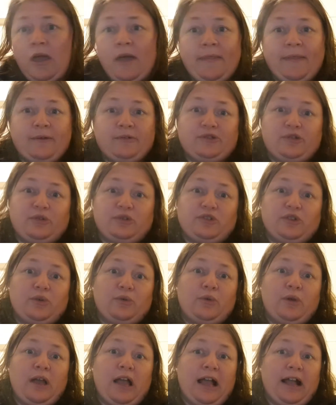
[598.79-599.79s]
There was also
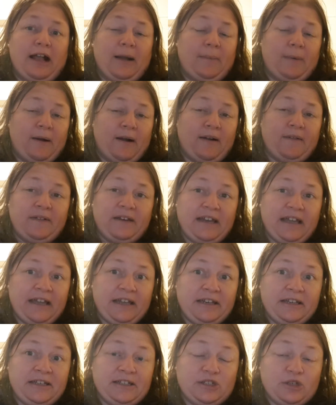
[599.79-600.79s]
a couple other
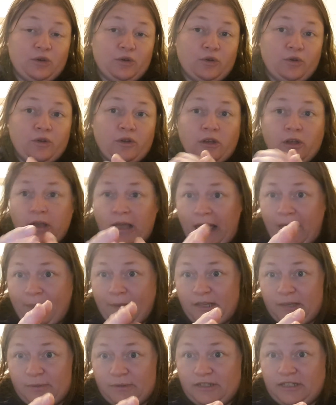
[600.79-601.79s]
ladies who, at
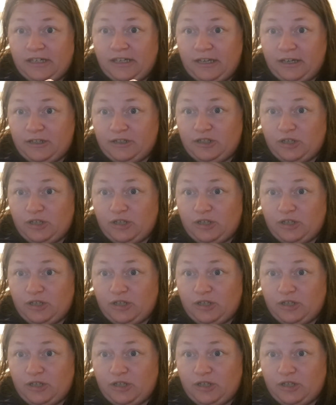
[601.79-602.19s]
this particular